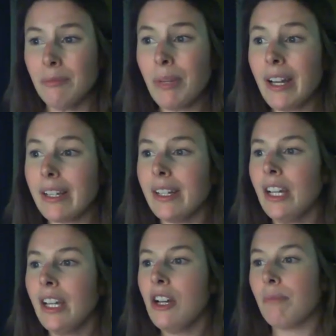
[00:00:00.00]
But
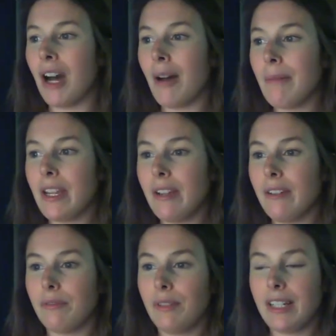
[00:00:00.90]
Bobby
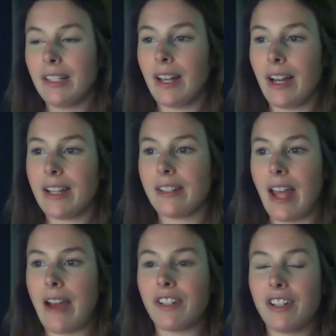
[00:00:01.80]
realized
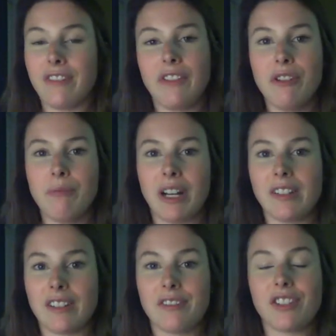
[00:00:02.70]
after a few
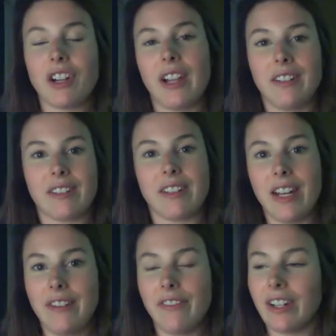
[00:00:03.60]
months of trying to
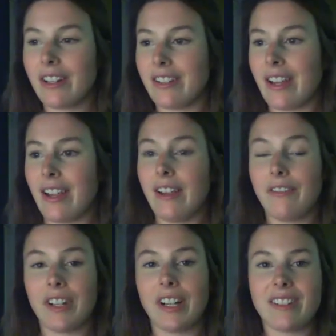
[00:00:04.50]
study for exam
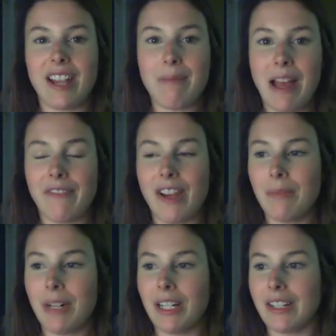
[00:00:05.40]

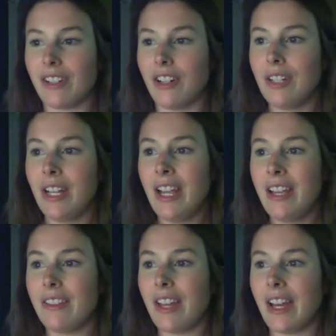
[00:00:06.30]
FM on his own
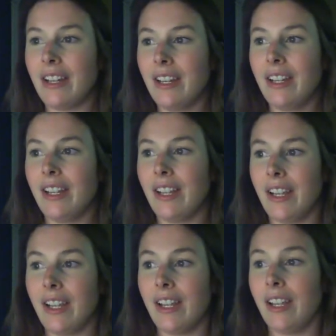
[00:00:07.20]
that
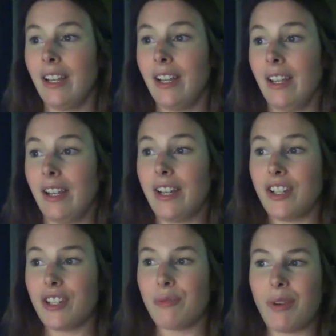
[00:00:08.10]
he
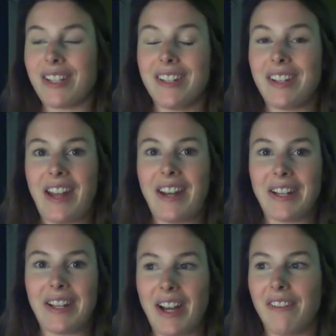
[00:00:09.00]
just wasn't
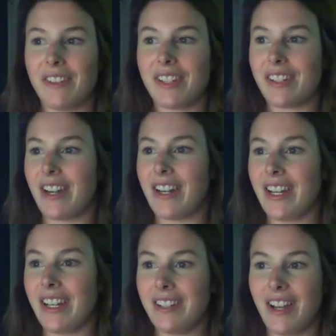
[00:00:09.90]
getting enough
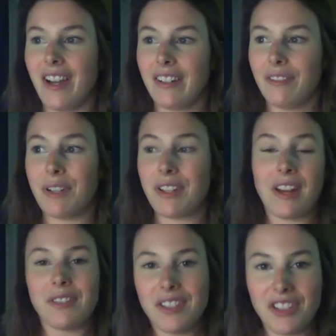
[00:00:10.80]
studying done.
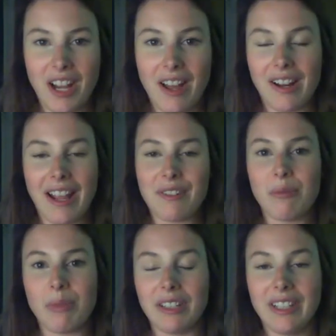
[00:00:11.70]
Without the
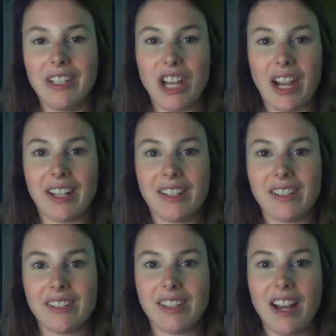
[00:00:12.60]
accountability check-ins
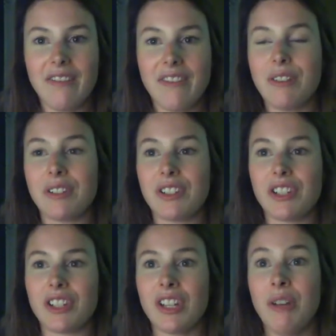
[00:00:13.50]
and stuff, he was
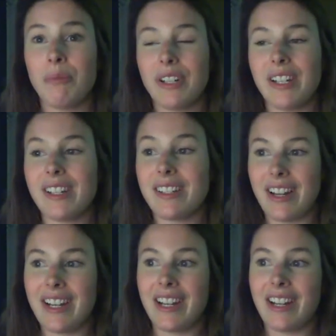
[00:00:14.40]
just putting
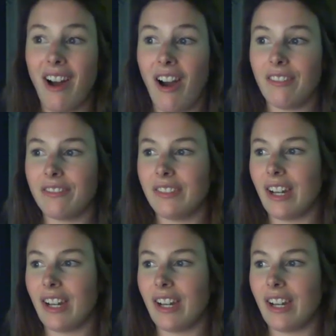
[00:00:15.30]
studying off.